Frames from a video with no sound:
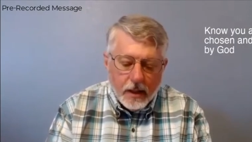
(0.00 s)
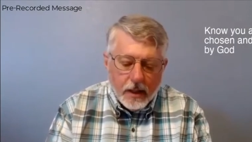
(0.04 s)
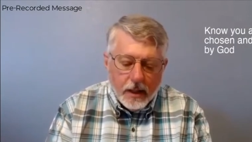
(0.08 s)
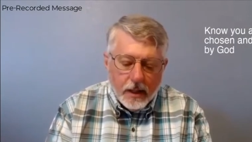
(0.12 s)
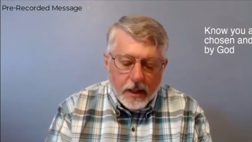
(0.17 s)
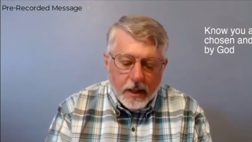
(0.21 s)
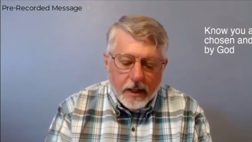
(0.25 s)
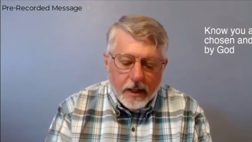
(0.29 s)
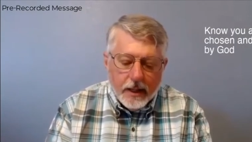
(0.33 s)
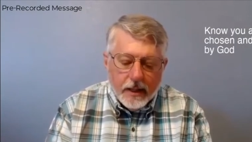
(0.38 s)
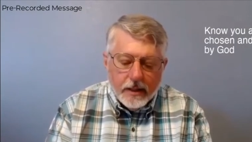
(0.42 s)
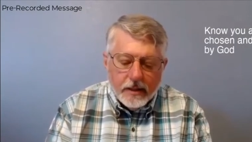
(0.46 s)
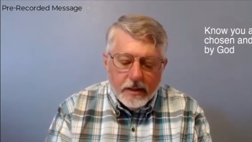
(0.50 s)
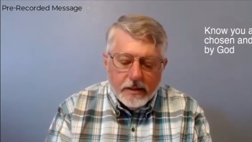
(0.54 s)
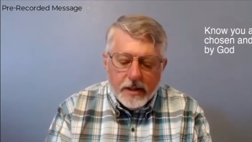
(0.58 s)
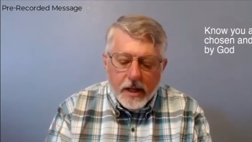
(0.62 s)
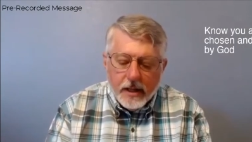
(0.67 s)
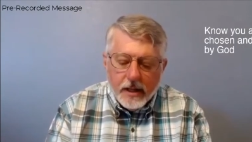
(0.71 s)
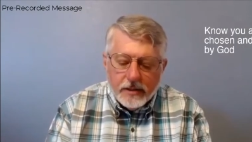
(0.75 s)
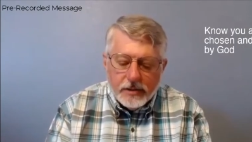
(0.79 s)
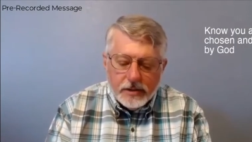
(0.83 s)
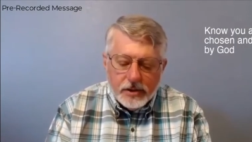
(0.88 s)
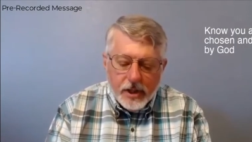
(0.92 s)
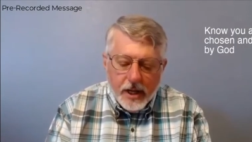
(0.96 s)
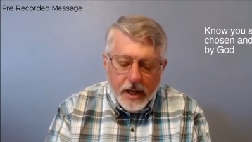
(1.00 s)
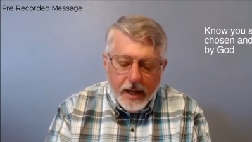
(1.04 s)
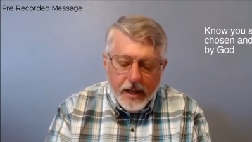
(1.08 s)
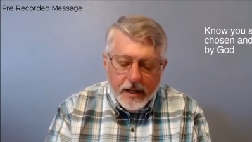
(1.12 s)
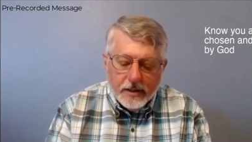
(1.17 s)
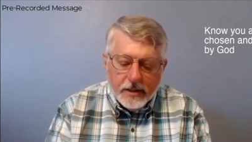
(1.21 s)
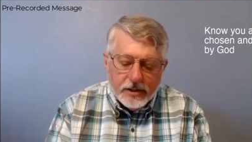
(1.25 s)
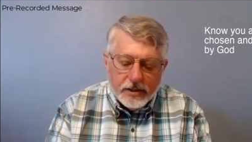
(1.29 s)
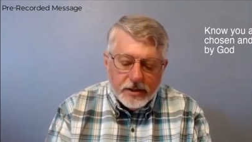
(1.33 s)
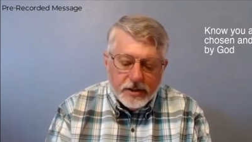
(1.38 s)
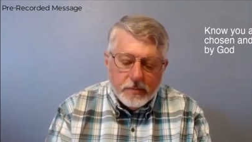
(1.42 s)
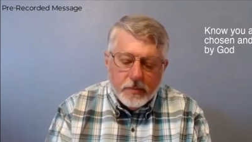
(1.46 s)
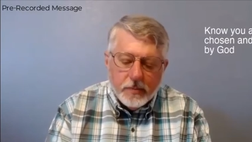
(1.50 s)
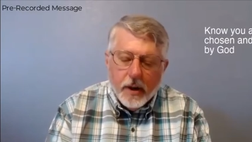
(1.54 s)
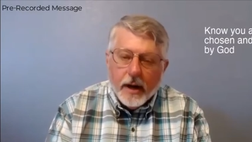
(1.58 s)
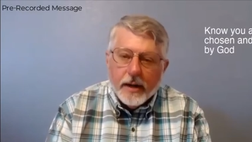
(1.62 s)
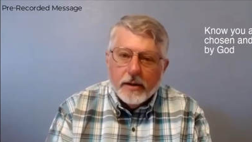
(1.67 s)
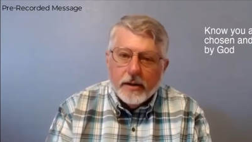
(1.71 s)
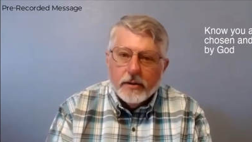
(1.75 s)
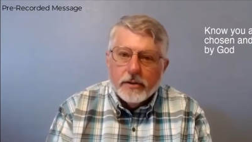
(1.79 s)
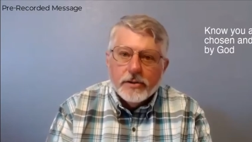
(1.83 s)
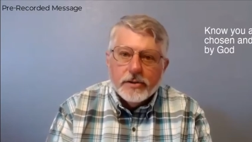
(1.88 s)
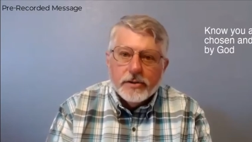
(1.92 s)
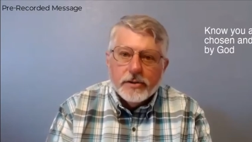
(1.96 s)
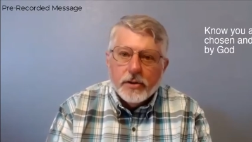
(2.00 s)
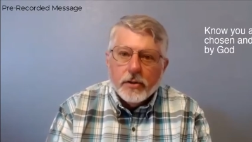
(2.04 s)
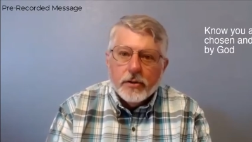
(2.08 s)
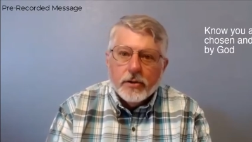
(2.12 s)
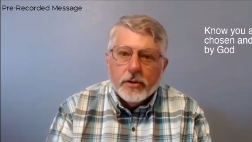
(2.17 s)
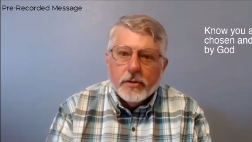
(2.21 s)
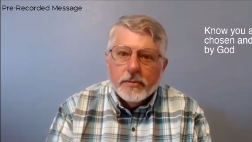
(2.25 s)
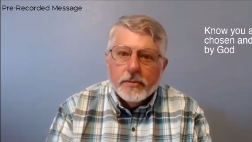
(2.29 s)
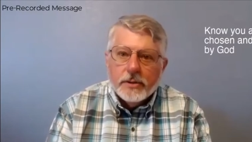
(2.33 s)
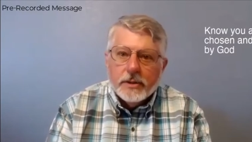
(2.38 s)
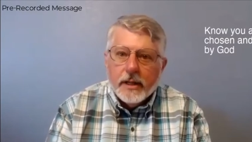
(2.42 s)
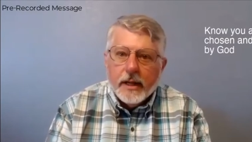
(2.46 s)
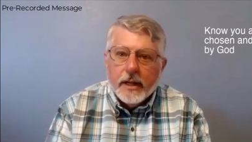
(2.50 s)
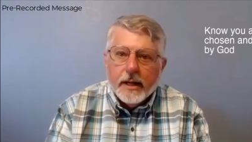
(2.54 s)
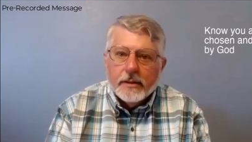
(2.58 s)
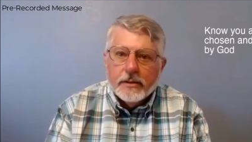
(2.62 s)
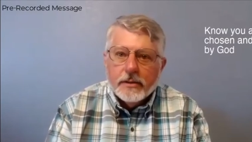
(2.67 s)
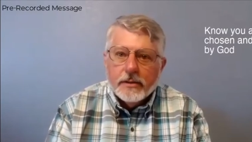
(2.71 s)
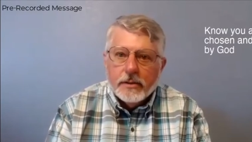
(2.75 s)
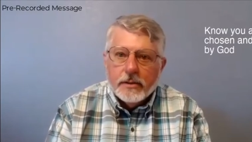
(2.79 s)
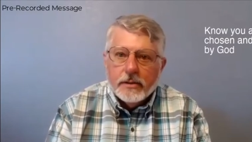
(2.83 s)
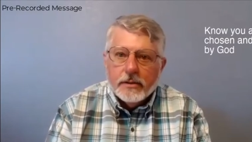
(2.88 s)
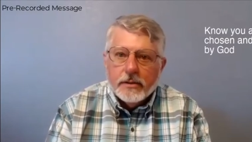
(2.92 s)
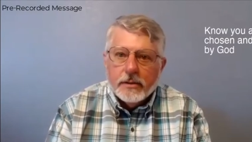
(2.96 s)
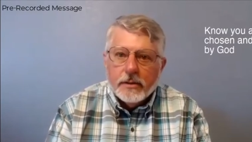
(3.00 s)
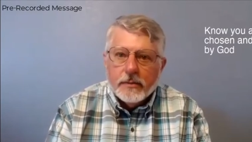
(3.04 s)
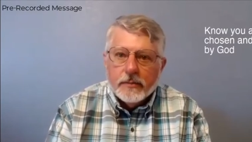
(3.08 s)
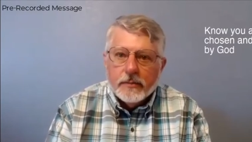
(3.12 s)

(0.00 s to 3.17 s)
It is unchanged by your circumstances.